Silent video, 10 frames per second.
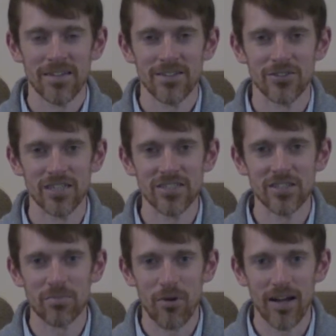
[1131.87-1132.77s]
Jesus
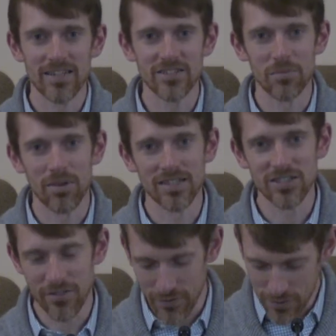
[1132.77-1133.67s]
prays to bless
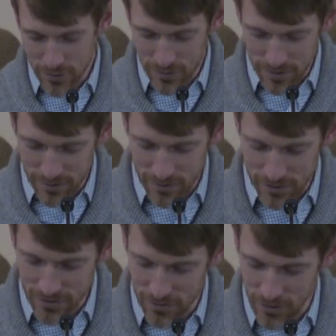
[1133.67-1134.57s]
the food, first
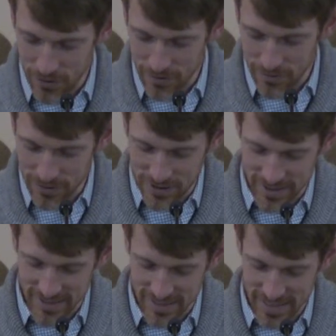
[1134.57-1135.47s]
of all, in verse
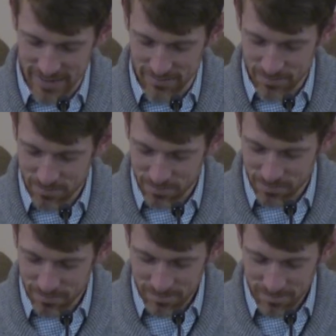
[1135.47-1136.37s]
16.
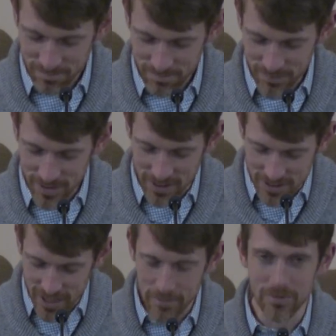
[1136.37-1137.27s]
The
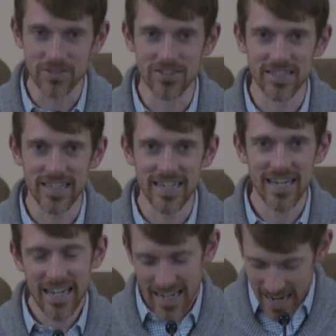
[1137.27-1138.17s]
disciples see
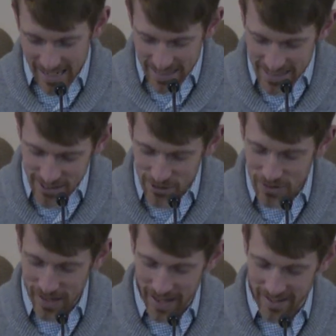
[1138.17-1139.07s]
and hear
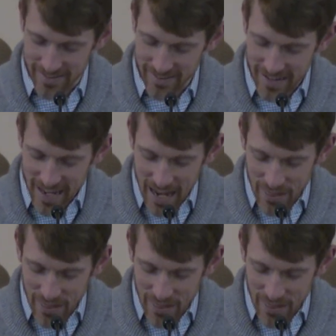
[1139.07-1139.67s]
that, and